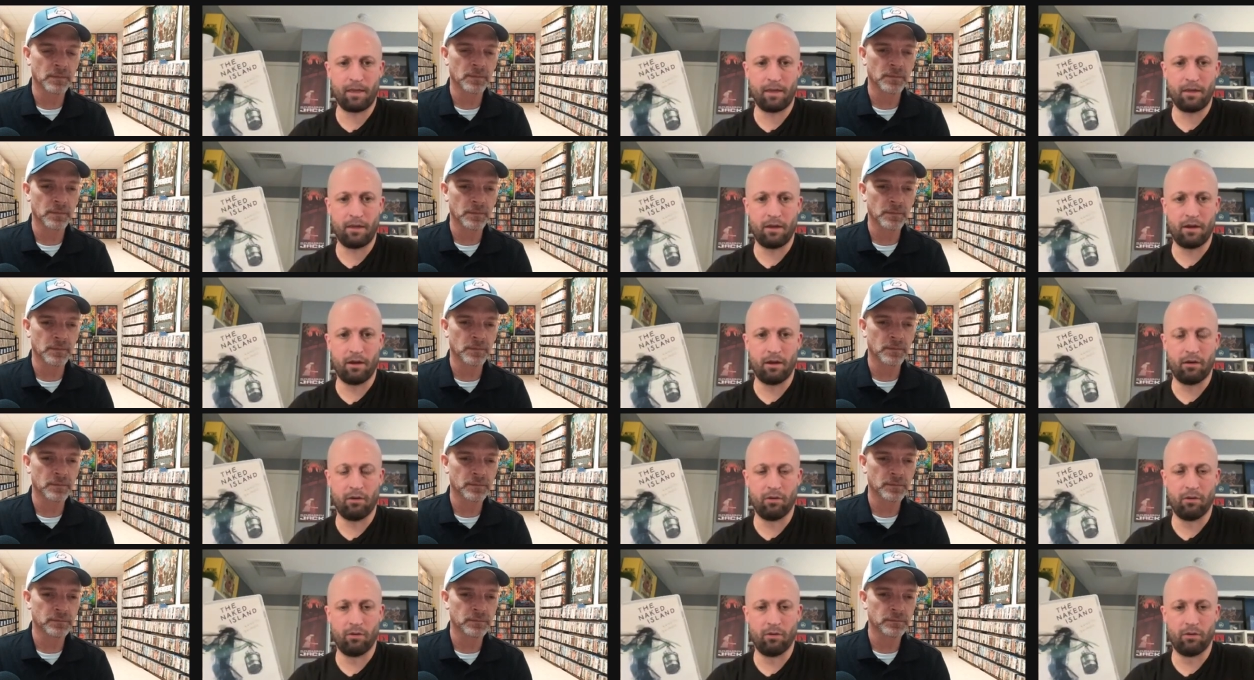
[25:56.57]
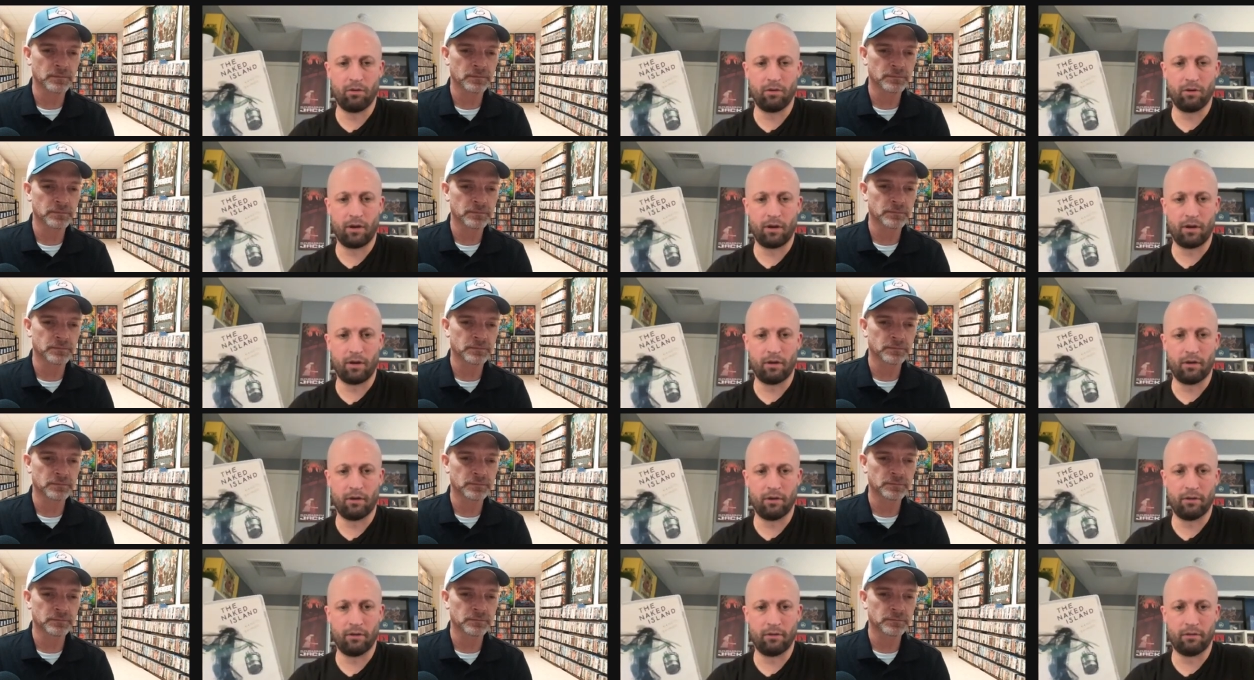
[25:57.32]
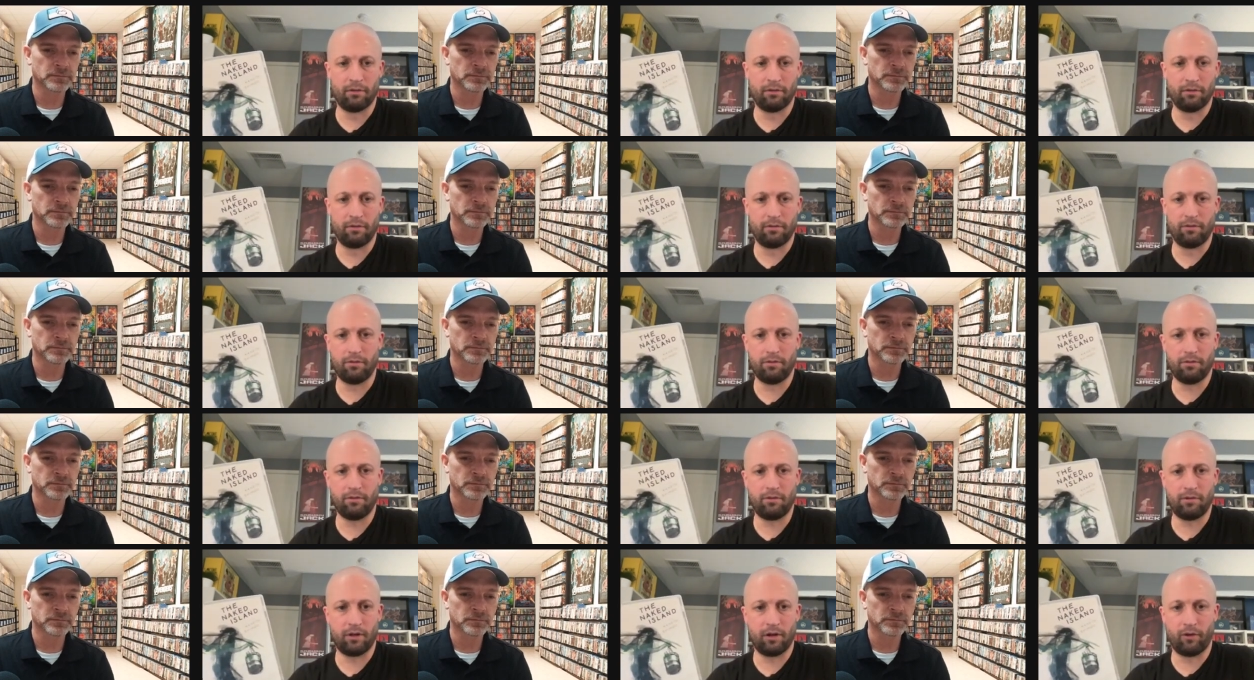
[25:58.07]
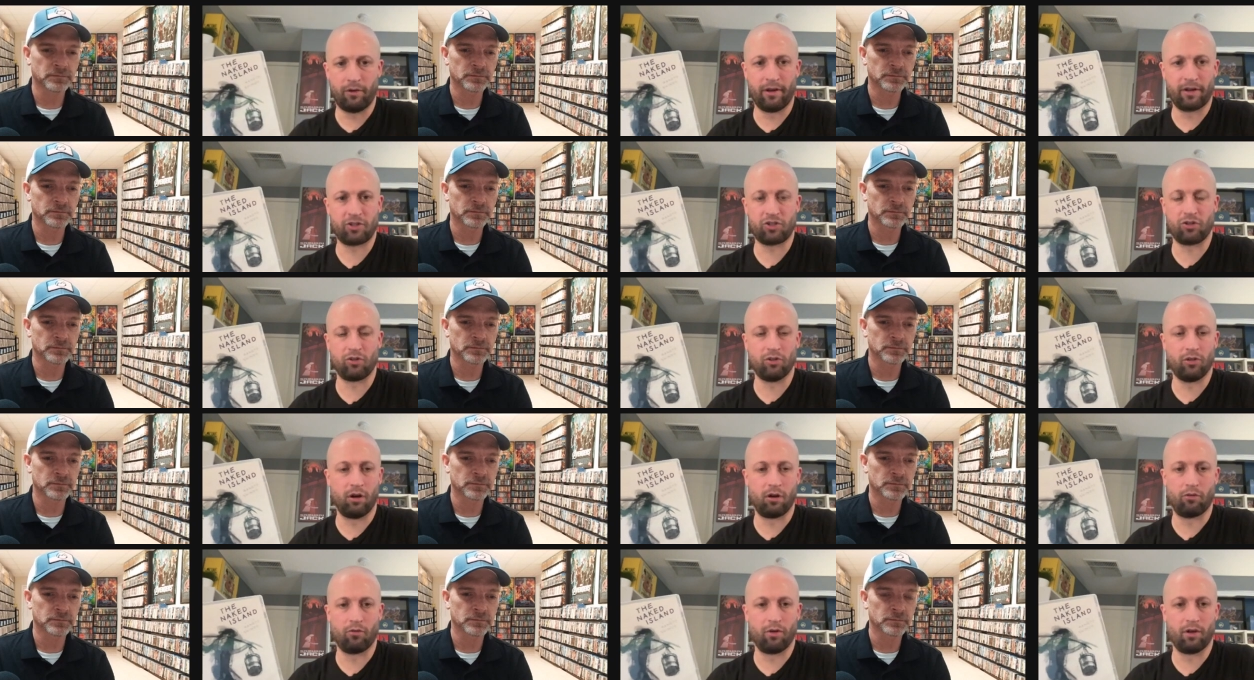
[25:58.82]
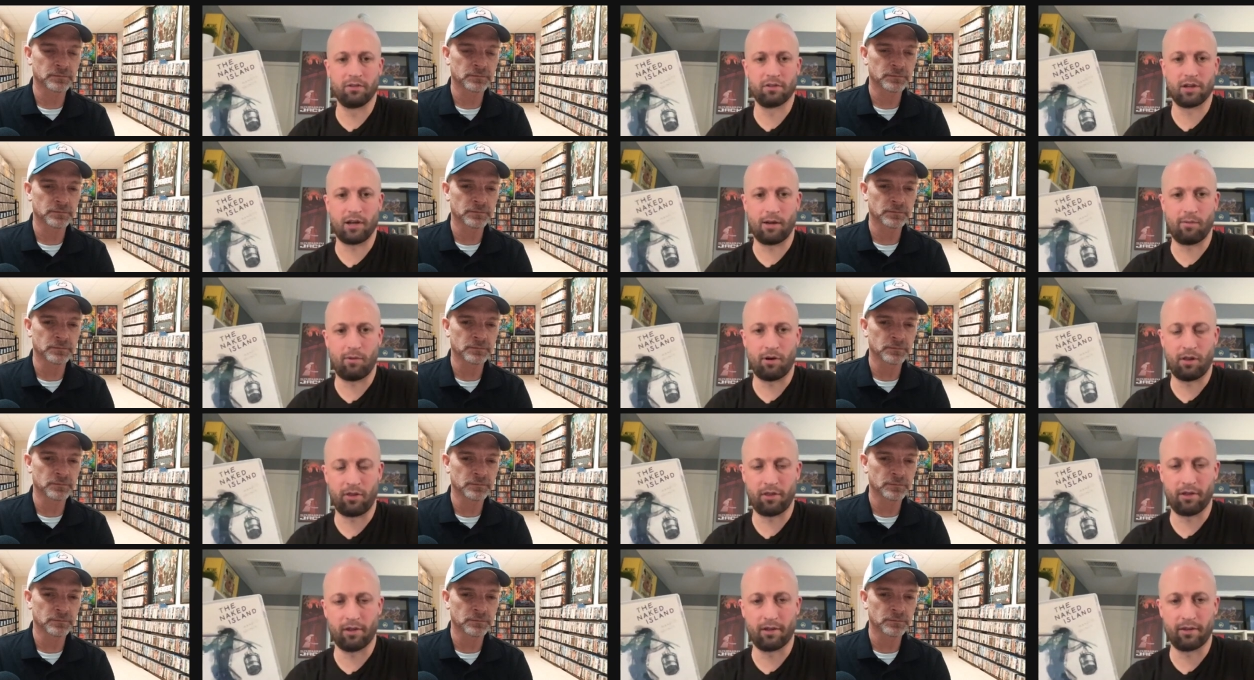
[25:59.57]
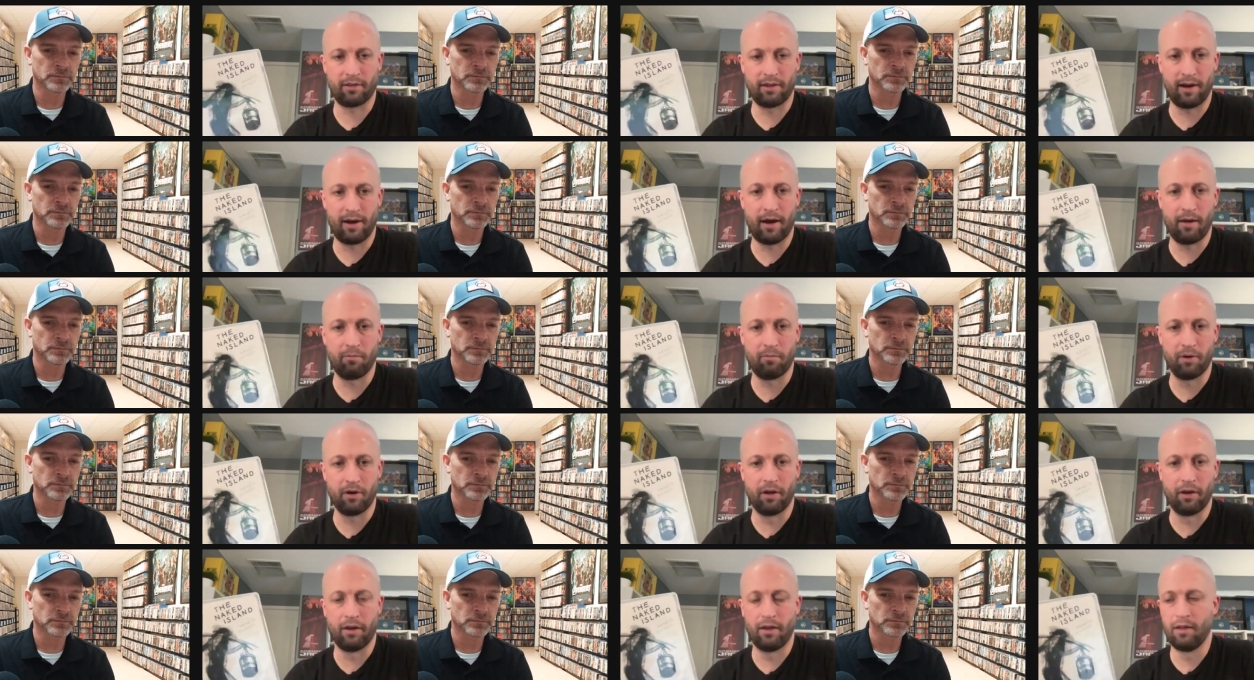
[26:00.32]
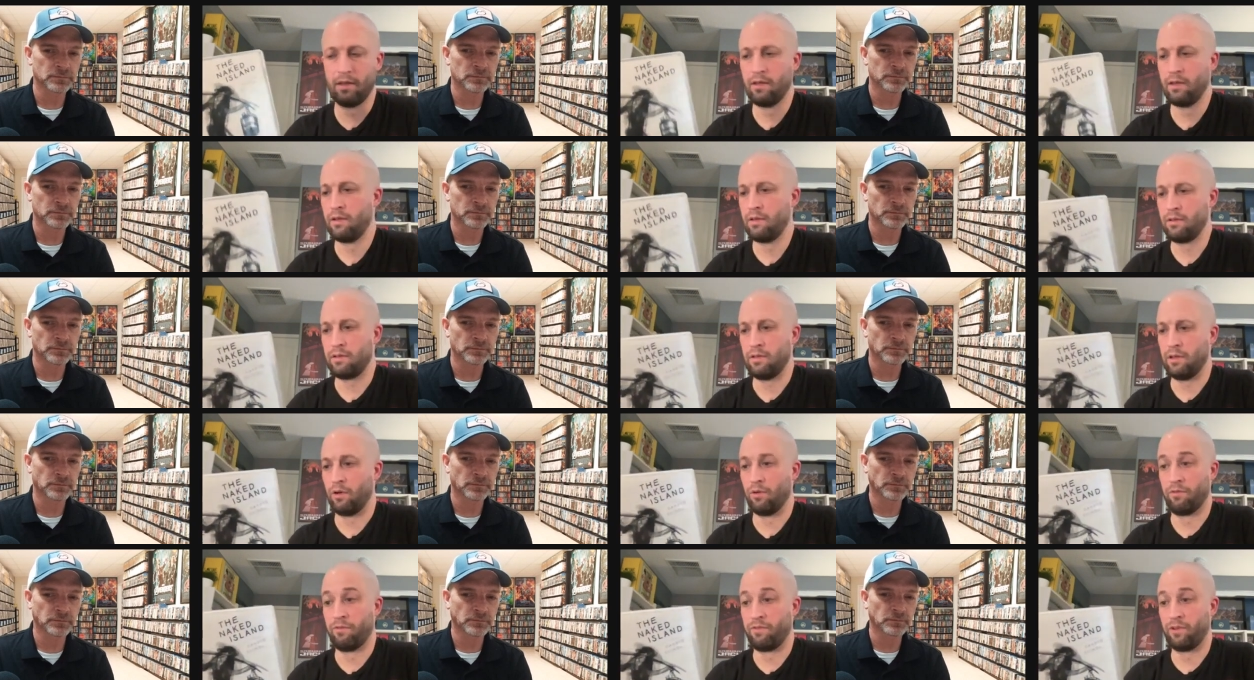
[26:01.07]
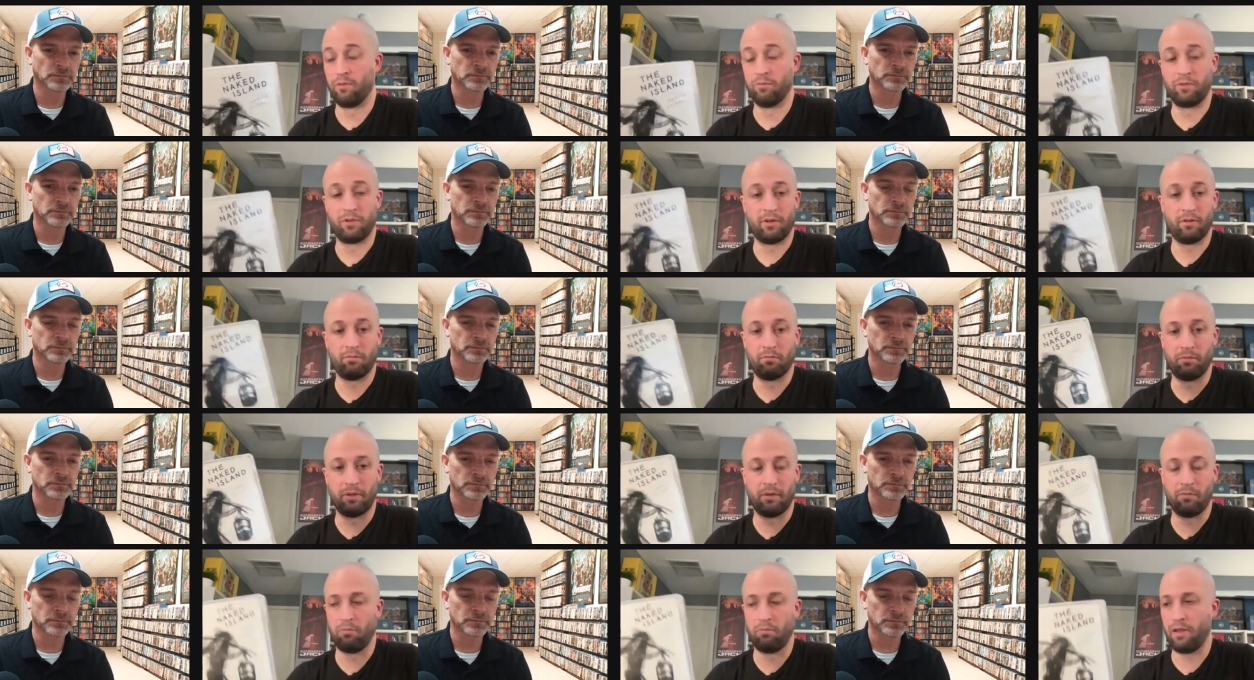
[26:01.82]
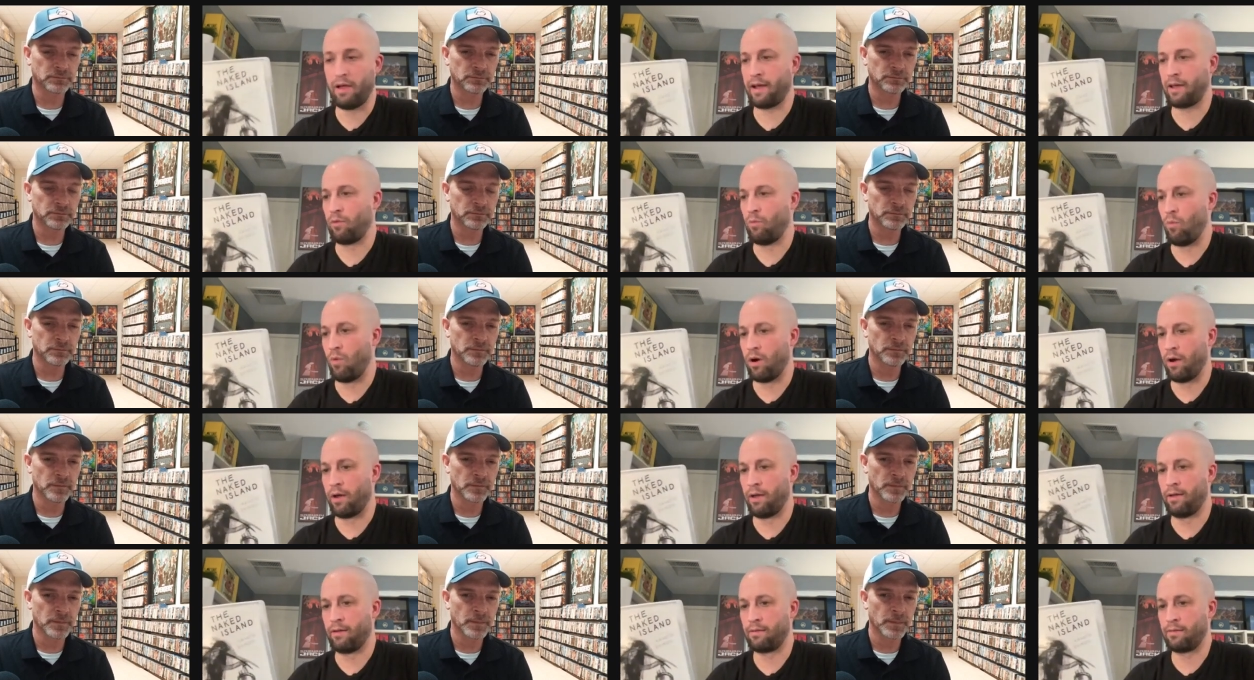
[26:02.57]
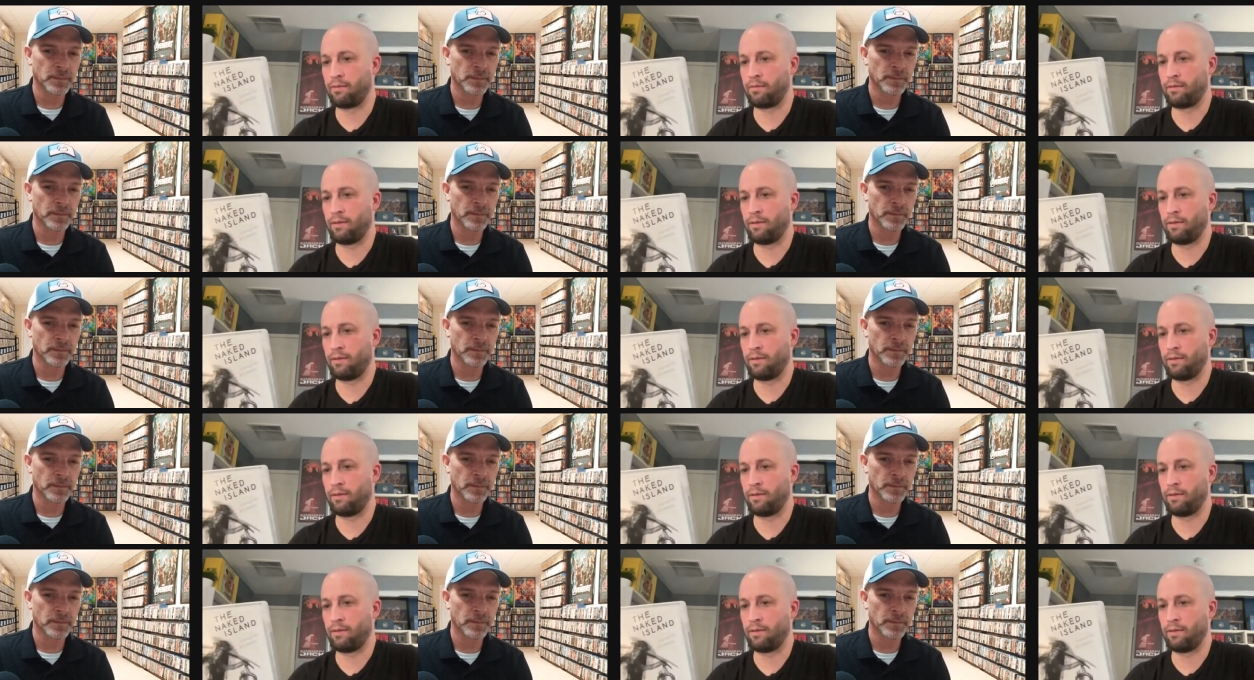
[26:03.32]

Speaker 1: you know, uh you know, an extra long runtime or anything like that, but you know, and filmed in in black and white.